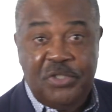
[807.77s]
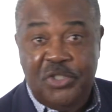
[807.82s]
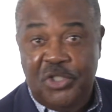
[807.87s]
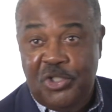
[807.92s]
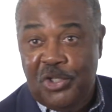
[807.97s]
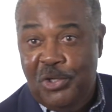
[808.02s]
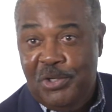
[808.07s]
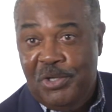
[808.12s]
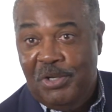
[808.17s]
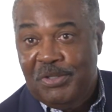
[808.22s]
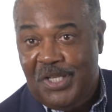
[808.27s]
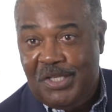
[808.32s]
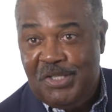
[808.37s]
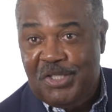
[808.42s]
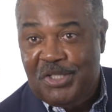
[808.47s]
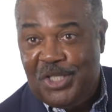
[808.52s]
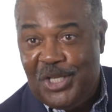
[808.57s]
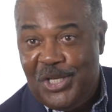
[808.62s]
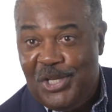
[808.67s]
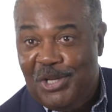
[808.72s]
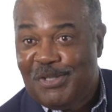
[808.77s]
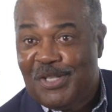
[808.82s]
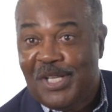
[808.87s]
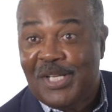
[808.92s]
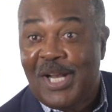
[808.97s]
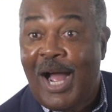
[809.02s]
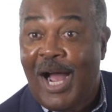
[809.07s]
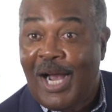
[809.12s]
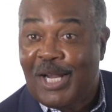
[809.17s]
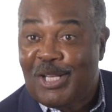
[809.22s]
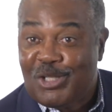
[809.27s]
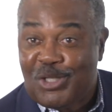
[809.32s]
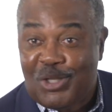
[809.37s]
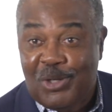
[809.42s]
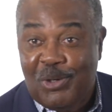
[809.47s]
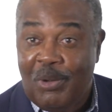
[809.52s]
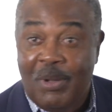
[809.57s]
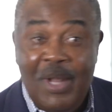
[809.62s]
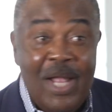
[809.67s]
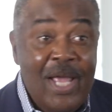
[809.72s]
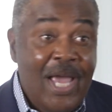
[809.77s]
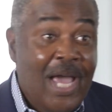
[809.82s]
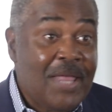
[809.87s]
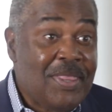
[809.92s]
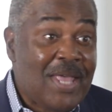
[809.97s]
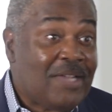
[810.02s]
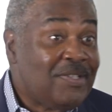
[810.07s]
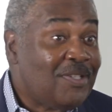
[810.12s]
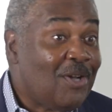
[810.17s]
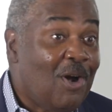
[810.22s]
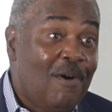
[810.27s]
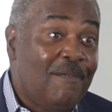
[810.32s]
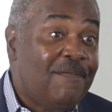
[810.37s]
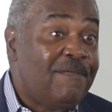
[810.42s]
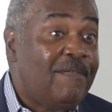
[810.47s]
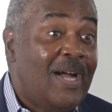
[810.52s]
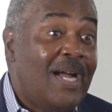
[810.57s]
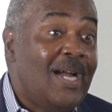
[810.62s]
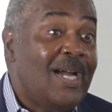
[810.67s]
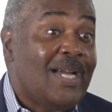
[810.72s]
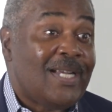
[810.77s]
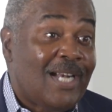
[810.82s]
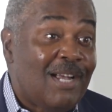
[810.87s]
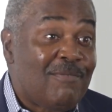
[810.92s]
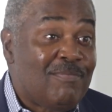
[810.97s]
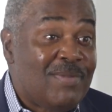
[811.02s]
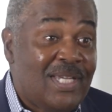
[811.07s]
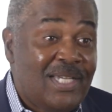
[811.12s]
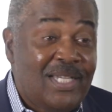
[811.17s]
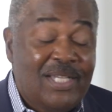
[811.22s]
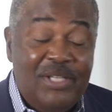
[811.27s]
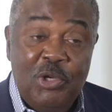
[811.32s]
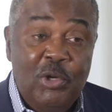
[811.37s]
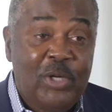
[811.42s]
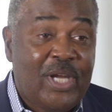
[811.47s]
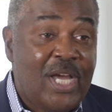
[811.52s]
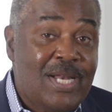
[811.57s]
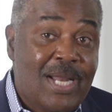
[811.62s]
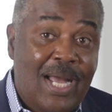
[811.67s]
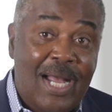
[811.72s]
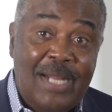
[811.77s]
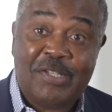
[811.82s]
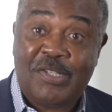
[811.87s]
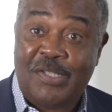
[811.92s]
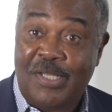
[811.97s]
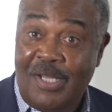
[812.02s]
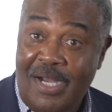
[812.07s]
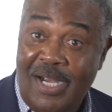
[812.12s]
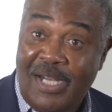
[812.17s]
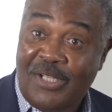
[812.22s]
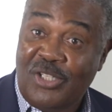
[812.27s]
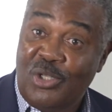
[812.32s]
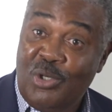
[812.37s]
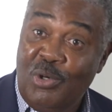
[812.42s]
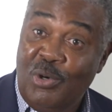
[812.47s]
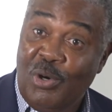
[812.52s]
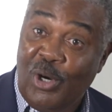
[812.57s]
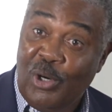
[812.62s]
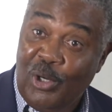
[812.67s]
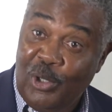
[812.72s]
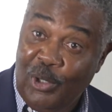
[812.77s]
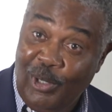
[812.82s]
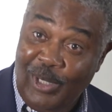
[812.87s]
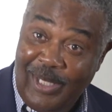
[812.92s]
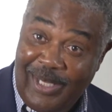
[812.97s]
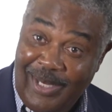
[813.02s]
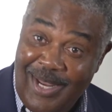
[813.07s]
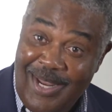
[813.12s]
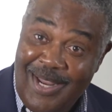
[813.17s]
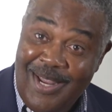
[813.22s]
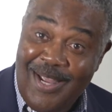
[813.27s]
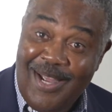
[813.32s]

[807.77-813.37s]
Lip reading: juniors and seniors in high school. And that's all fine. I mean, you cannot start too early